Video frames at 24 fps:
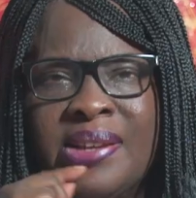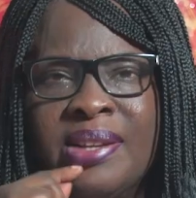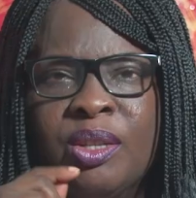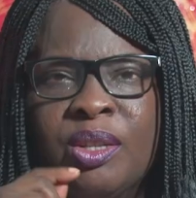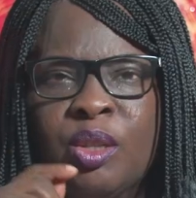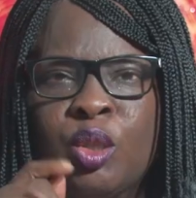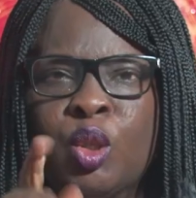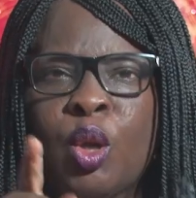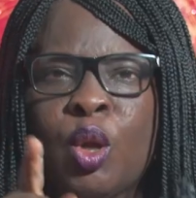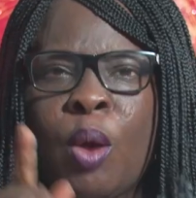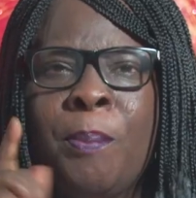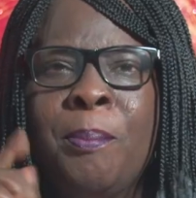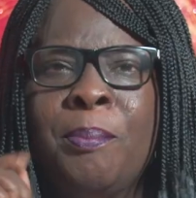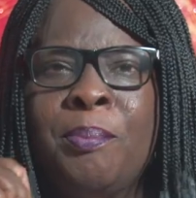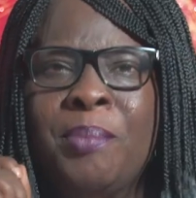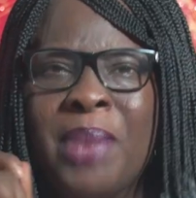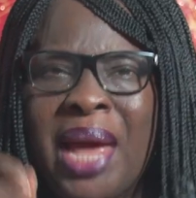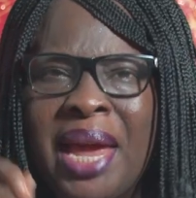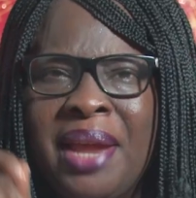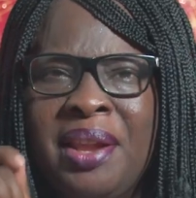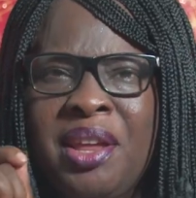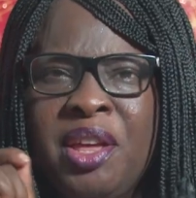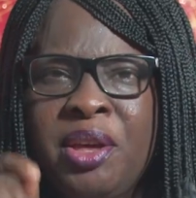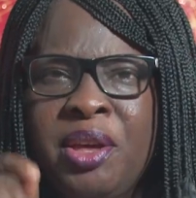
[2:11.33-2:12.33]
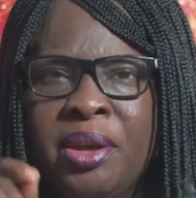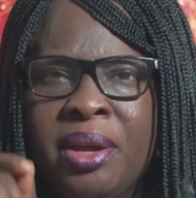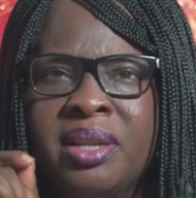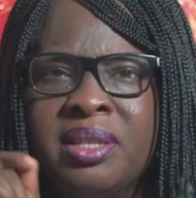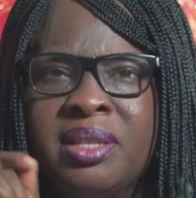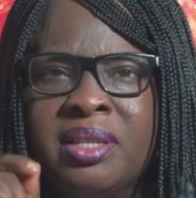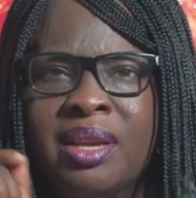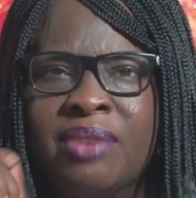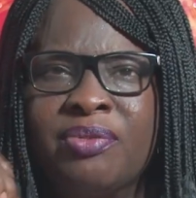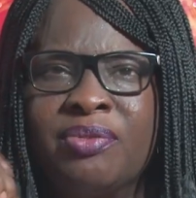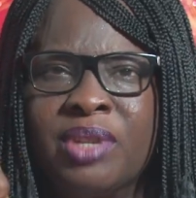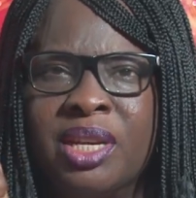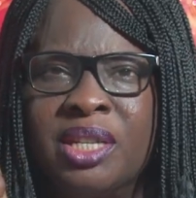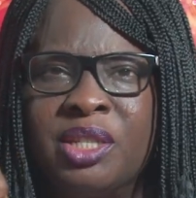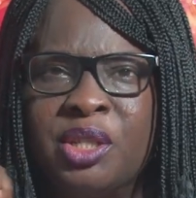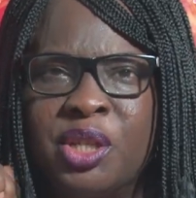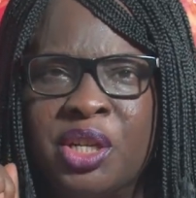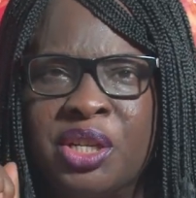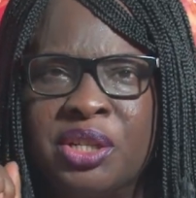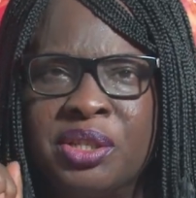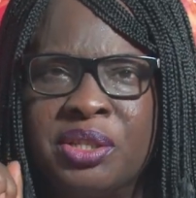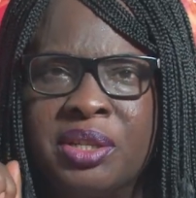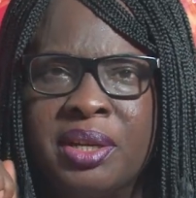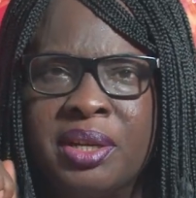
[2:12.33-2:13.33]
Some many years after
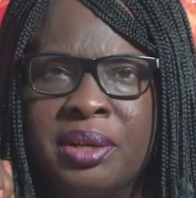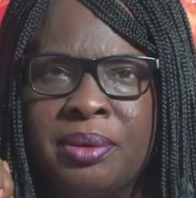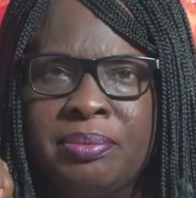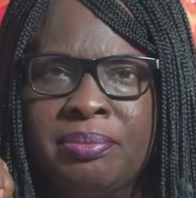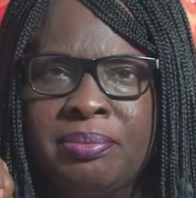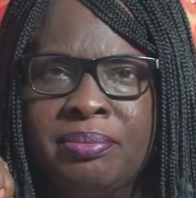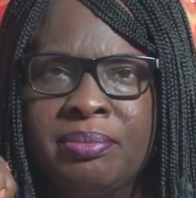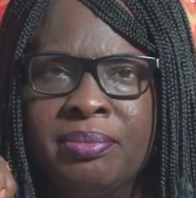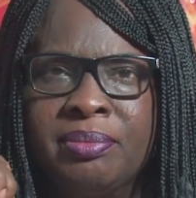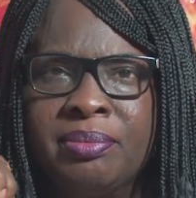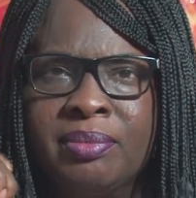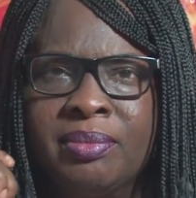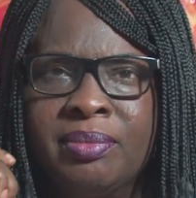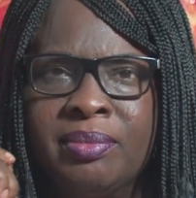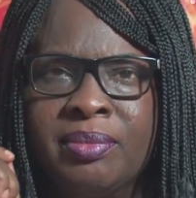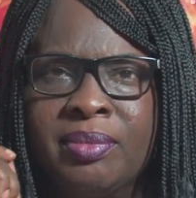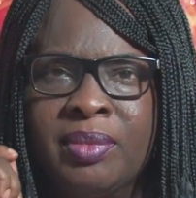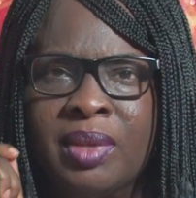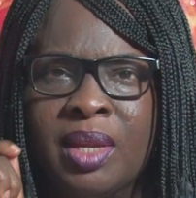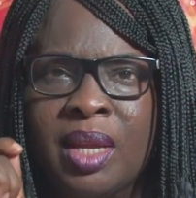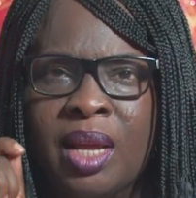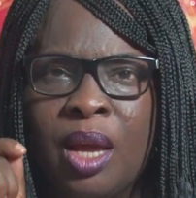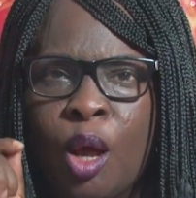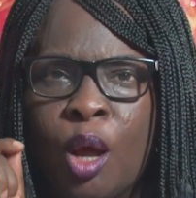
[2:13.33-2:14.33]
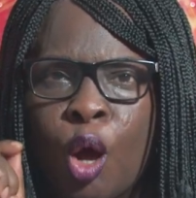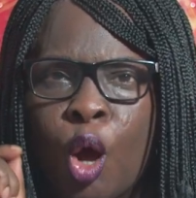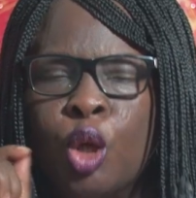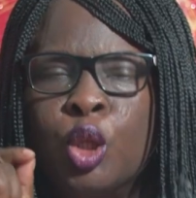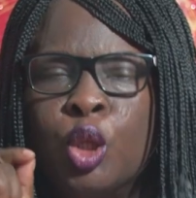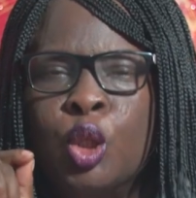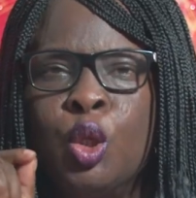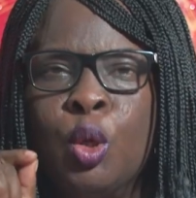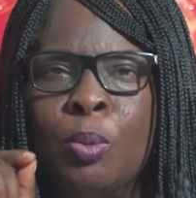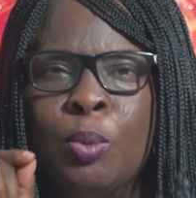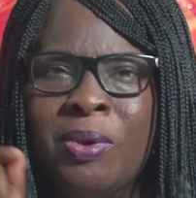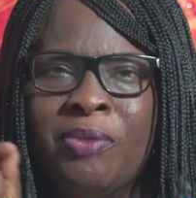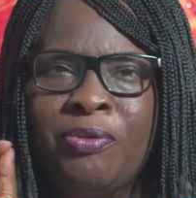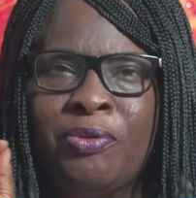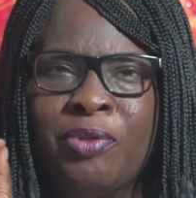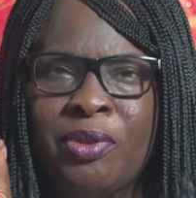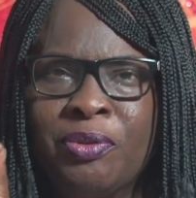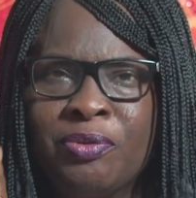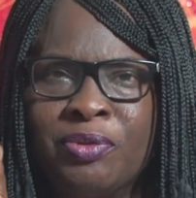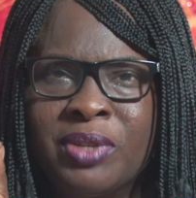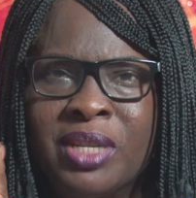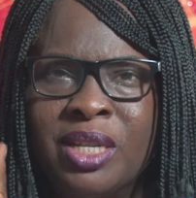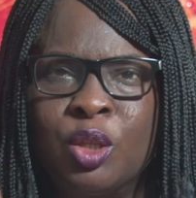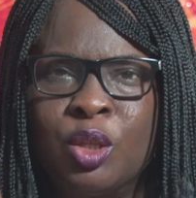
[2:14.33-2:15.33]
Jesse, October
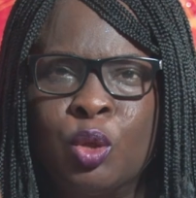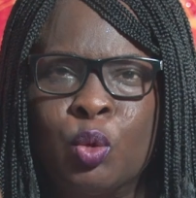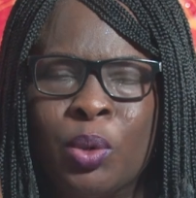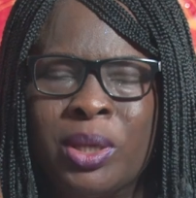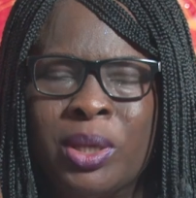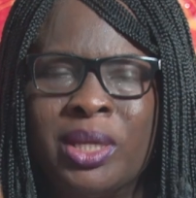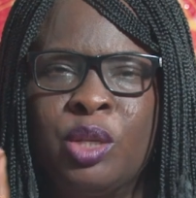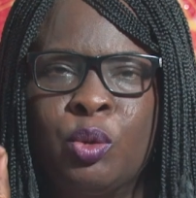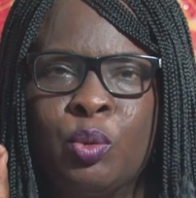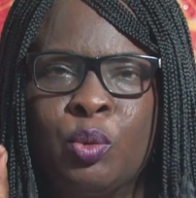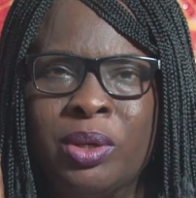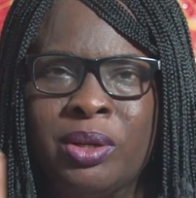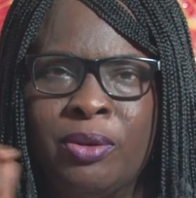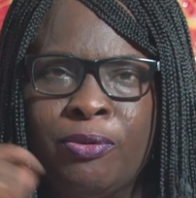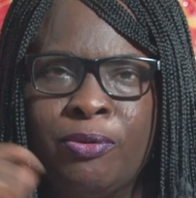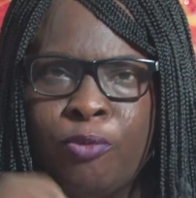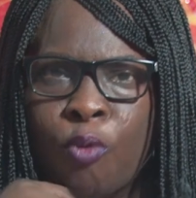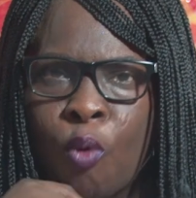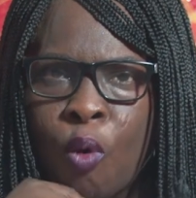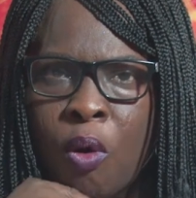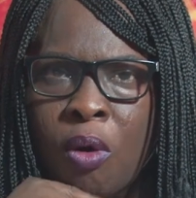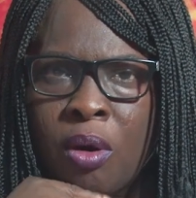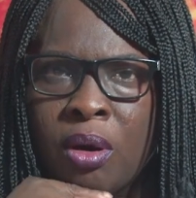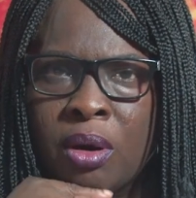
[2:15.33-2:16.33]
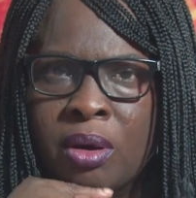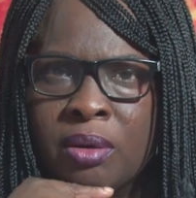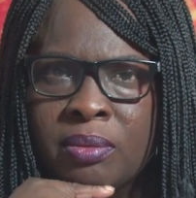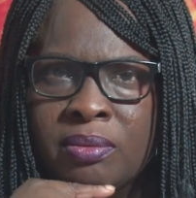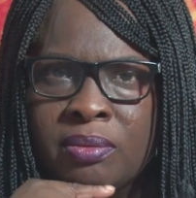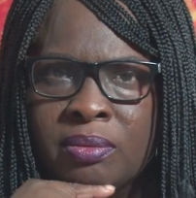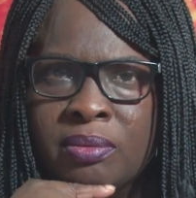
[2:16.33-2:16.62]
15, 2024,